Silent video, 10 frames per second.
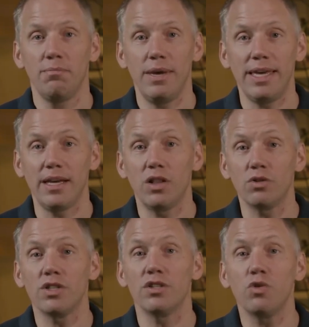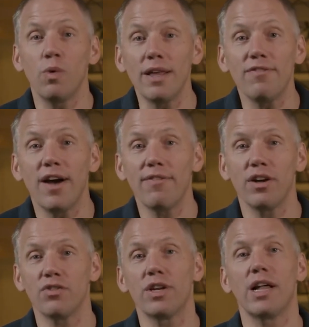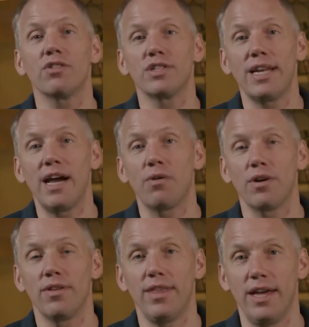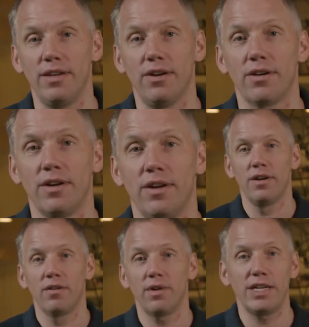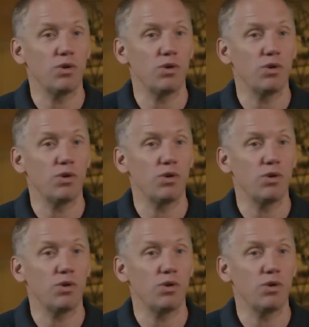making close to $2,500 an hour that year right?